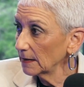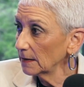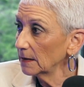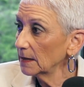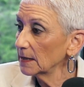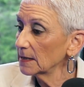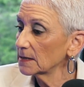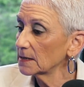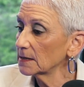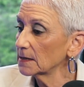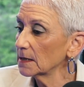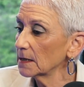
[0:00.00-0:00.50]

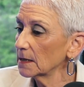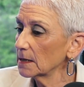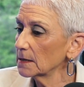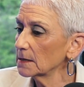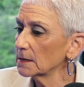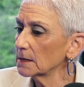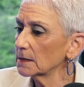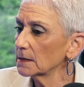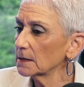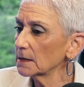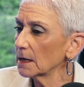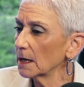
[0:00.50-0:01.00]
This
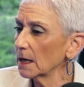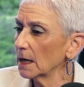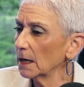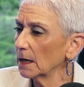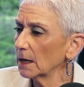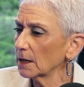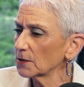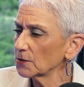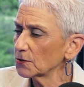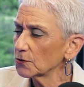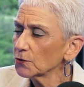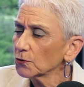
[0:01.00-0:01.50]
is an
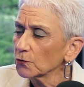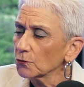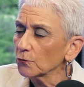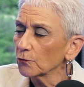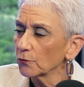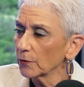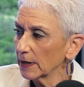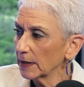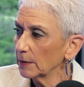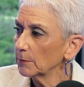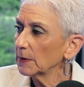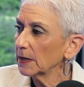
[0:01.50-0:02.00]

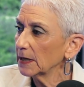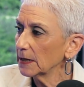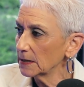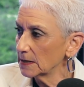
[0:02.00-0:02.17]
extremely